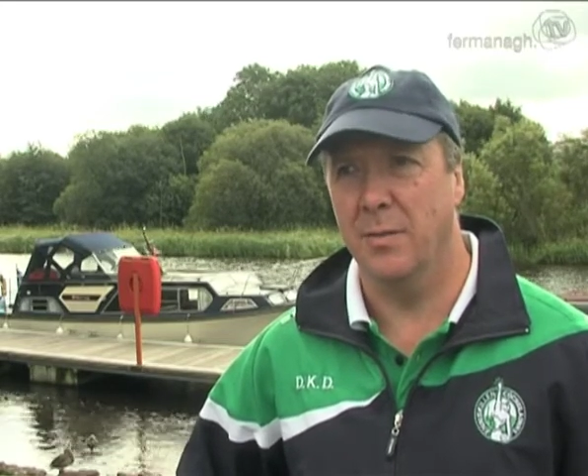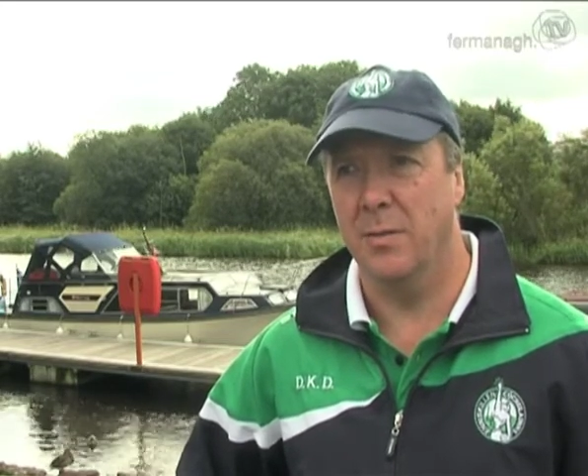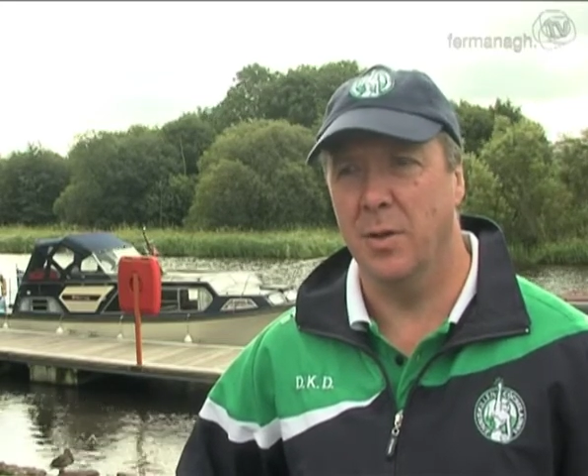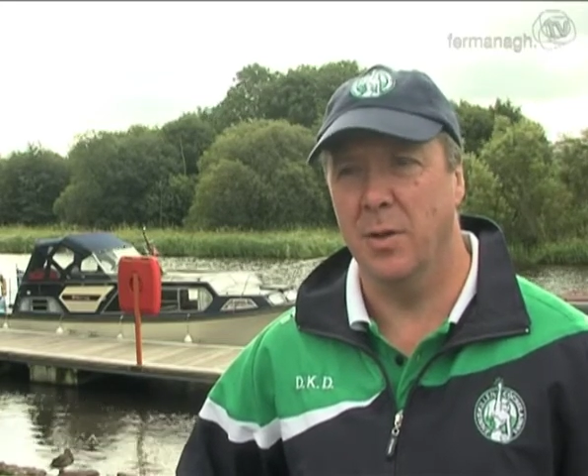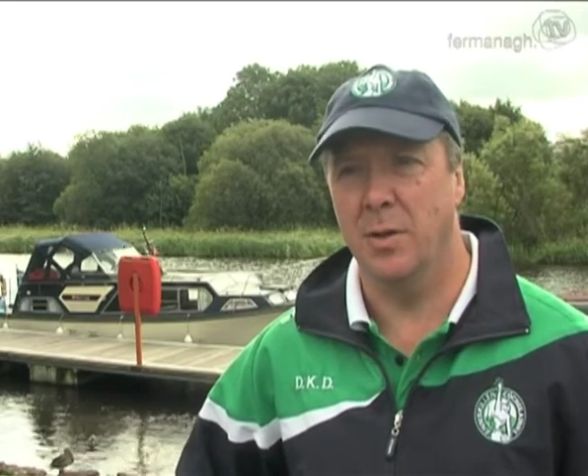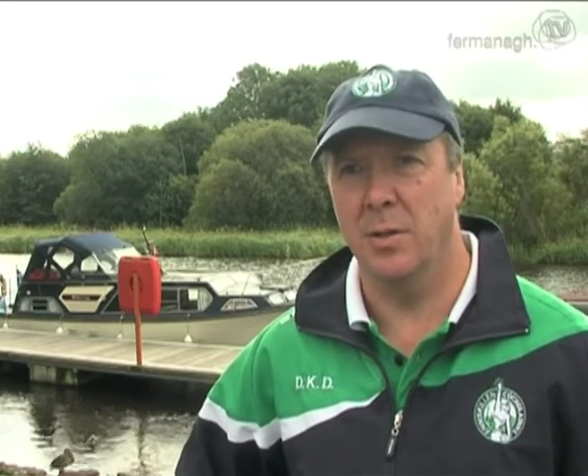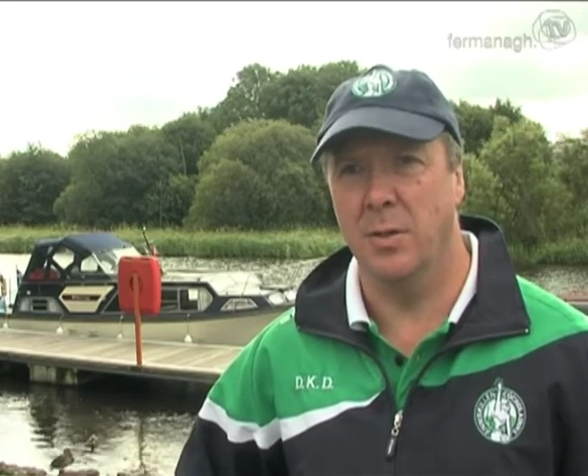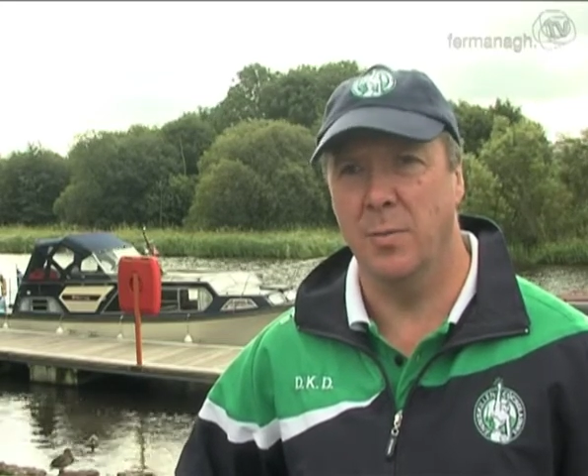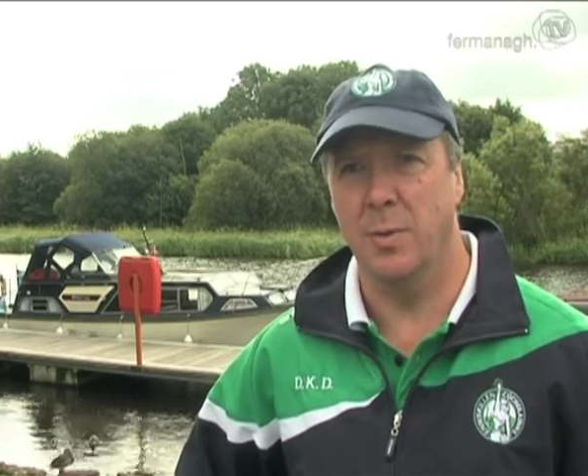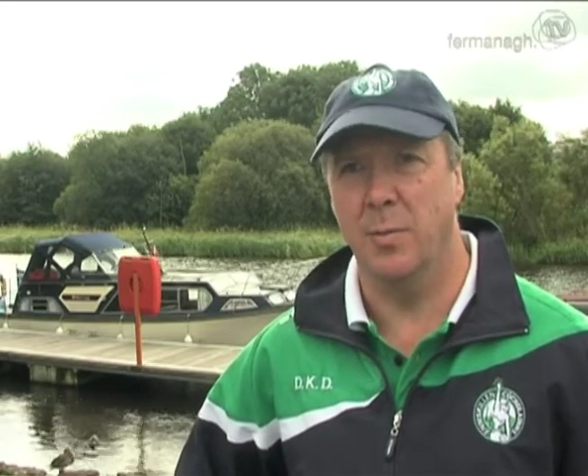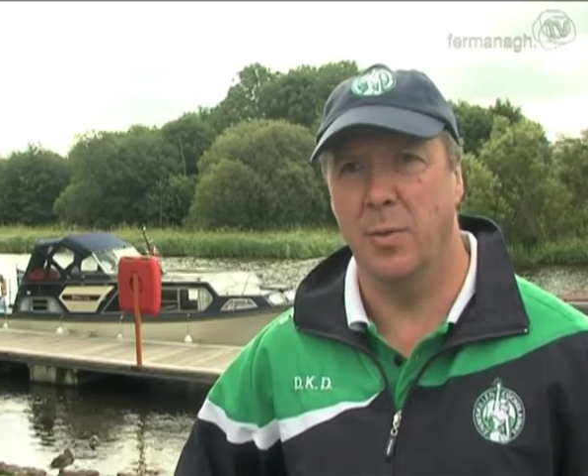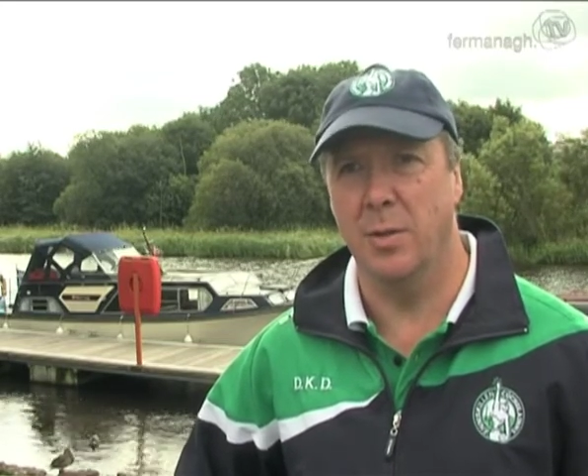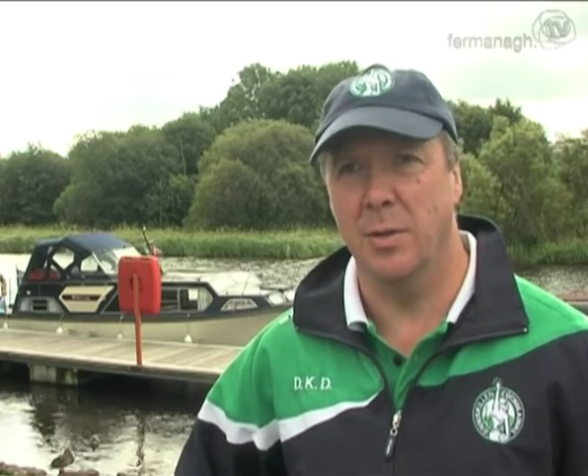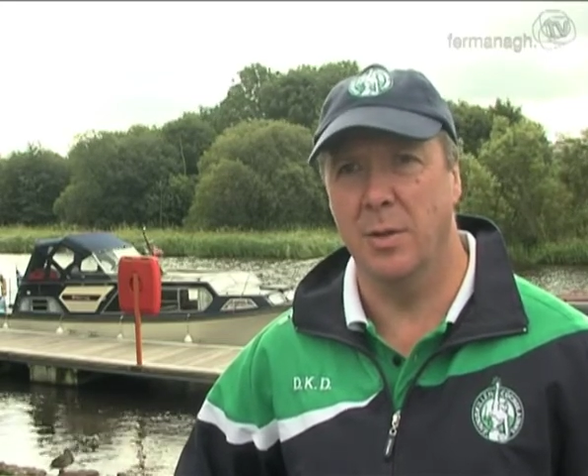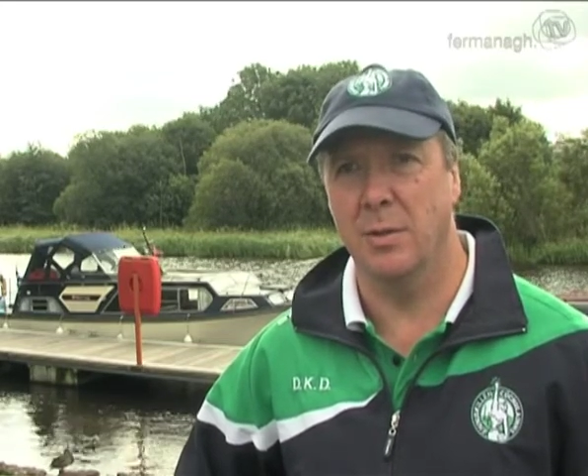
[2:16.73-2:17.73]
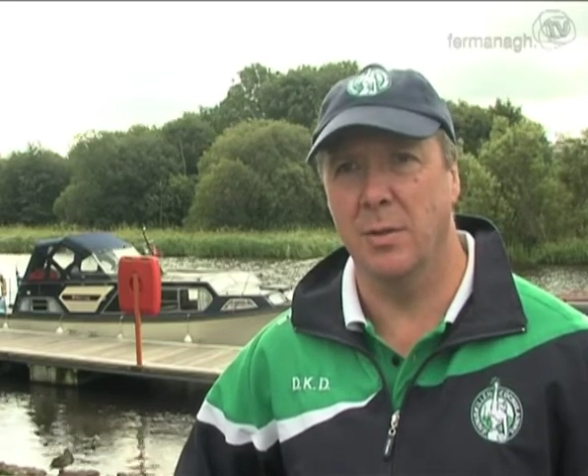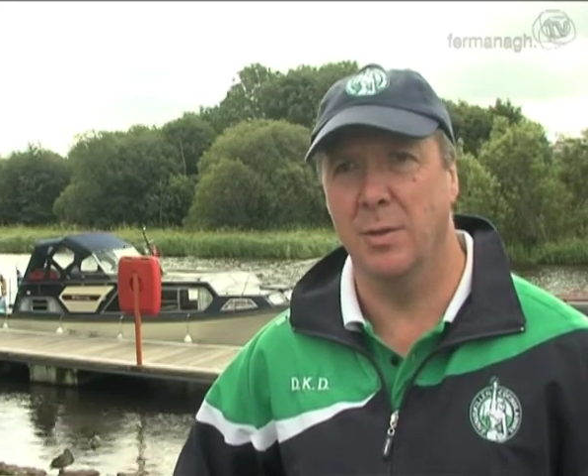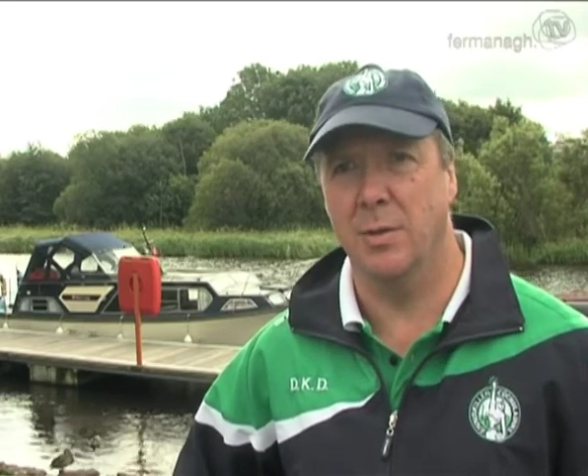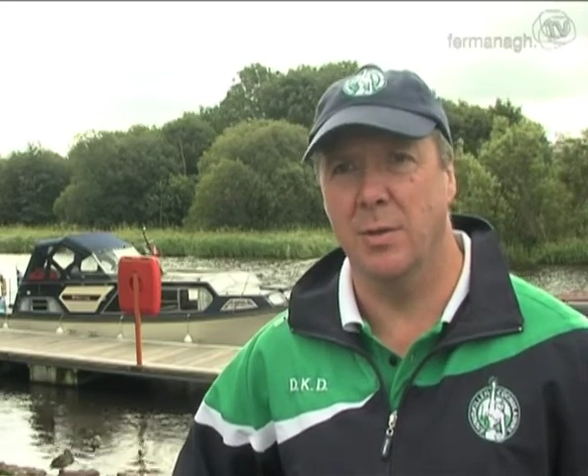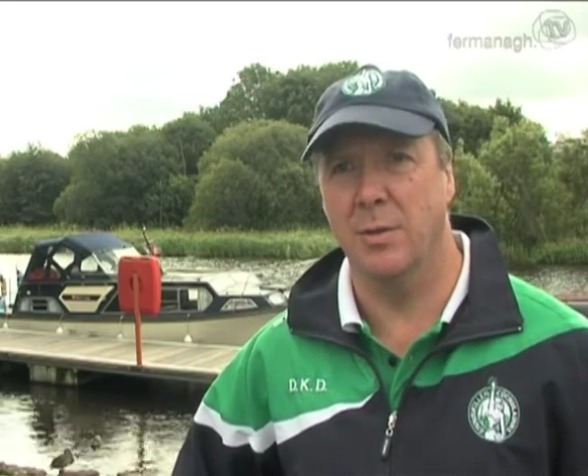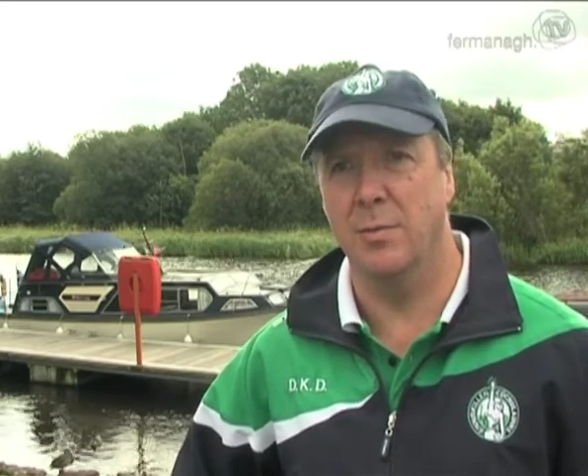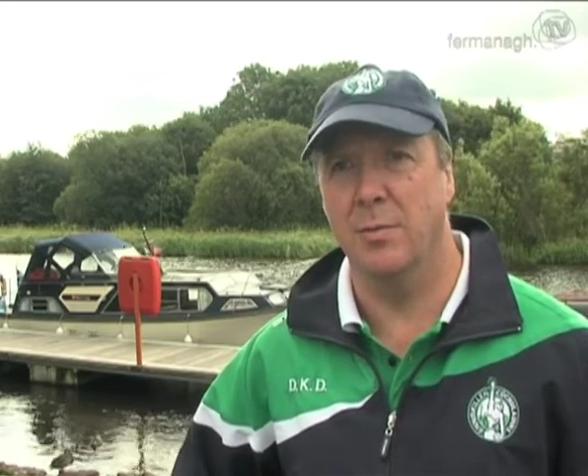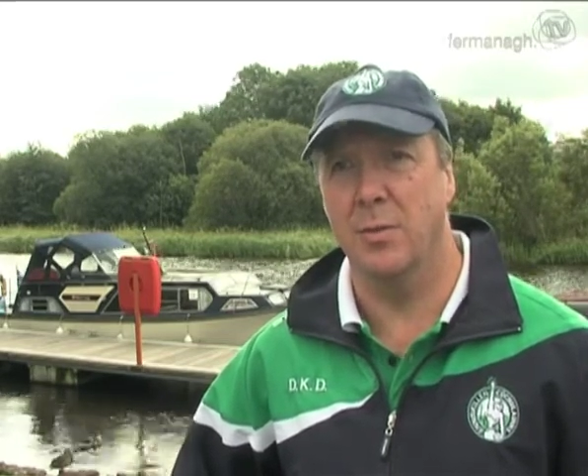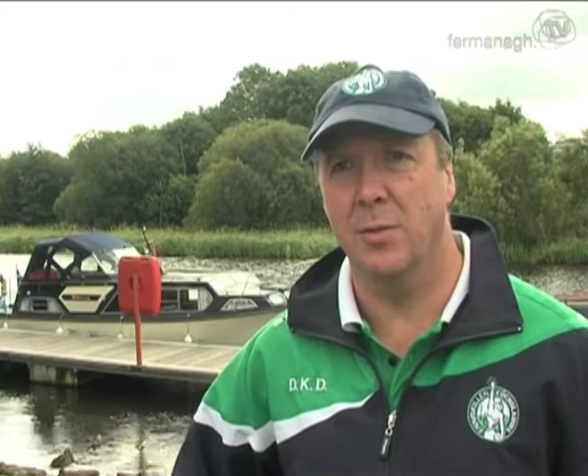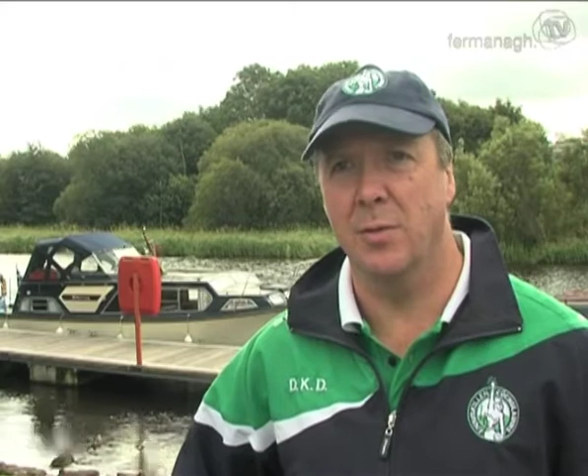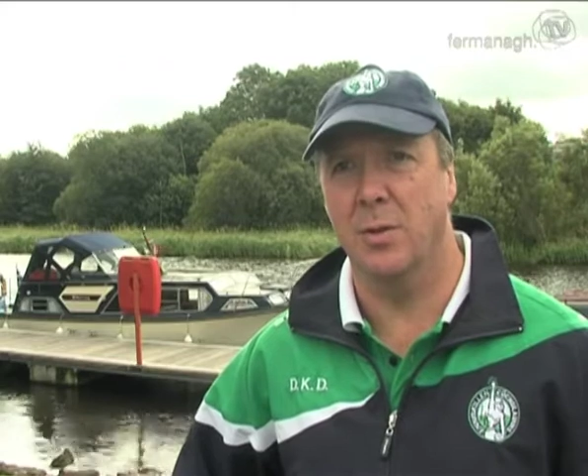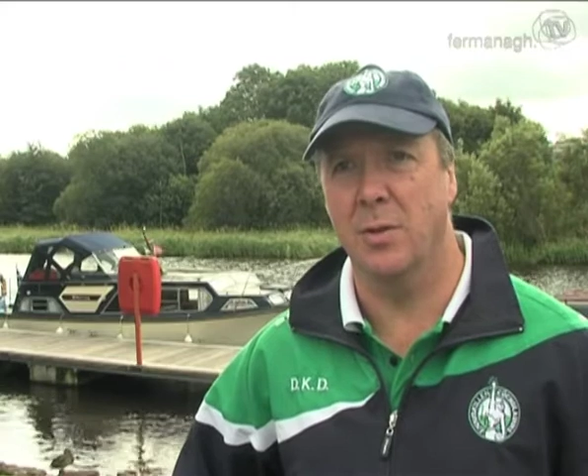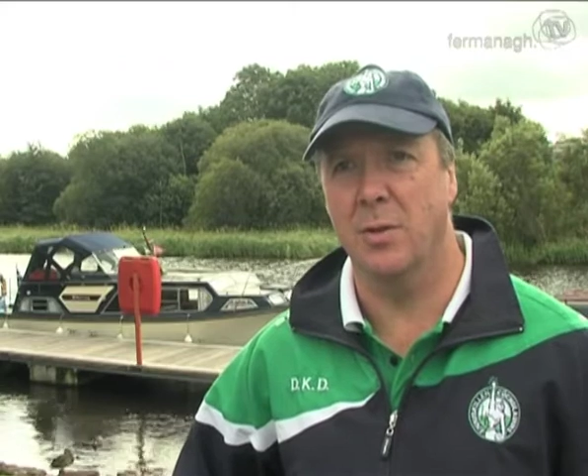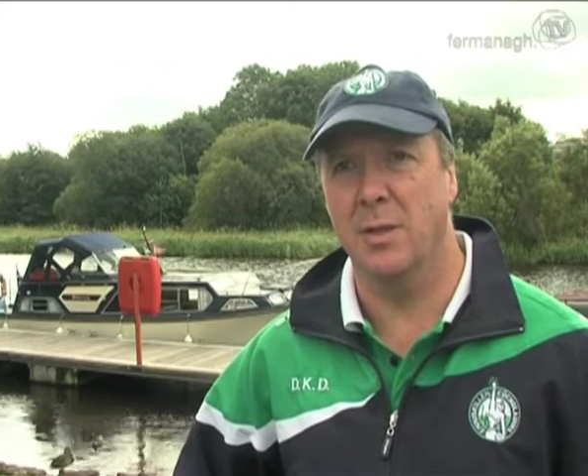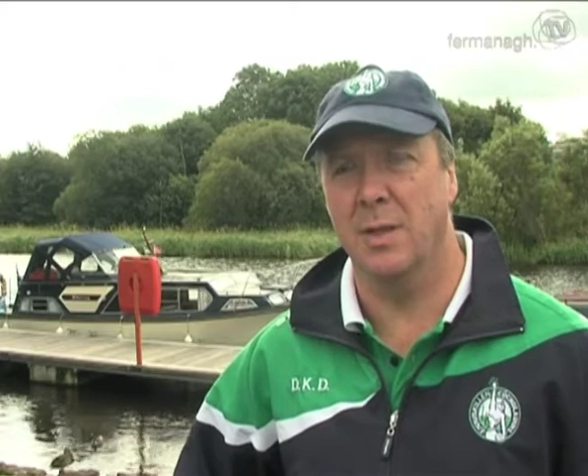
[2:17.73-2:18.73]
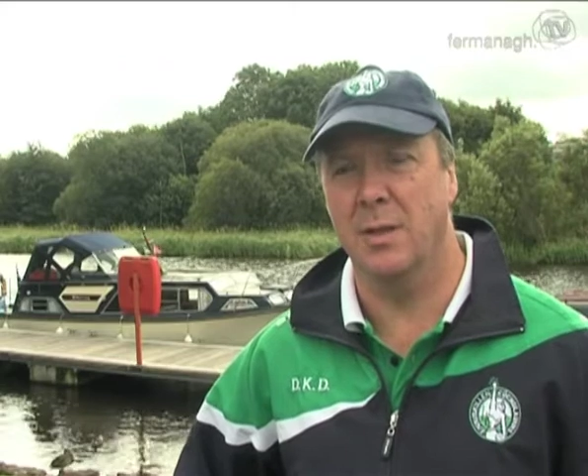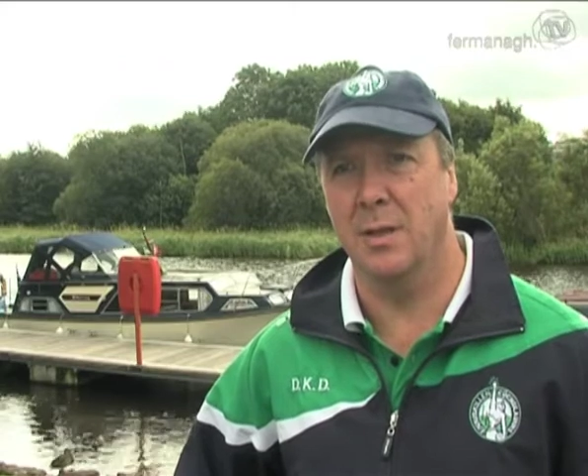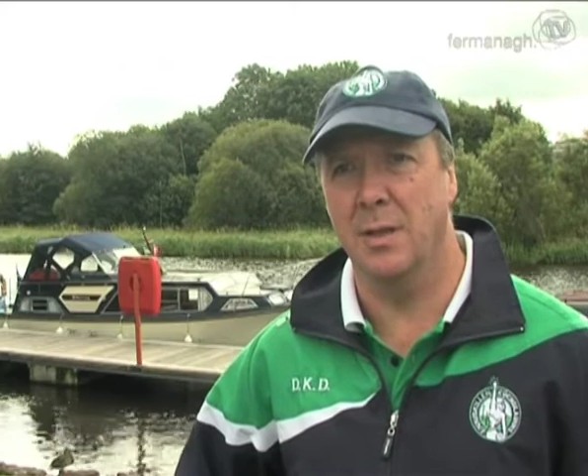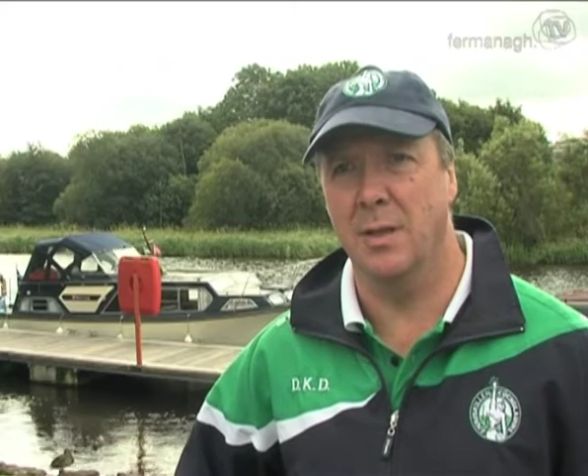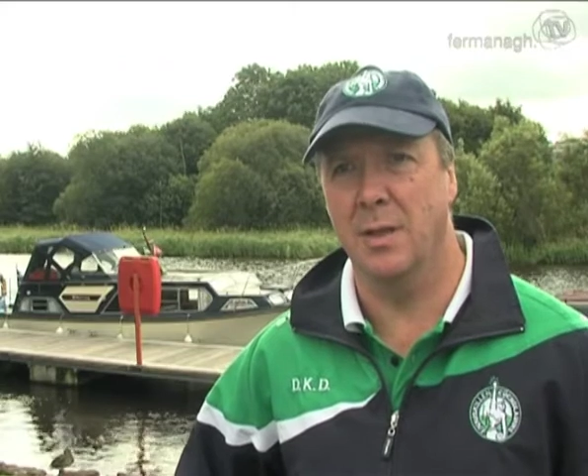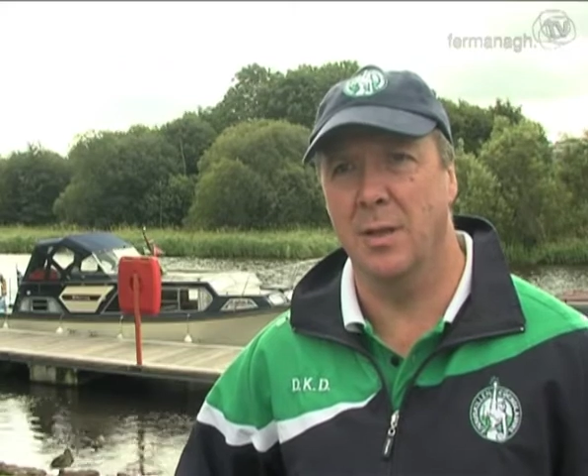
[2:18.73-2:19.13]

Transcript: talking to some of the boys on the return from New York that they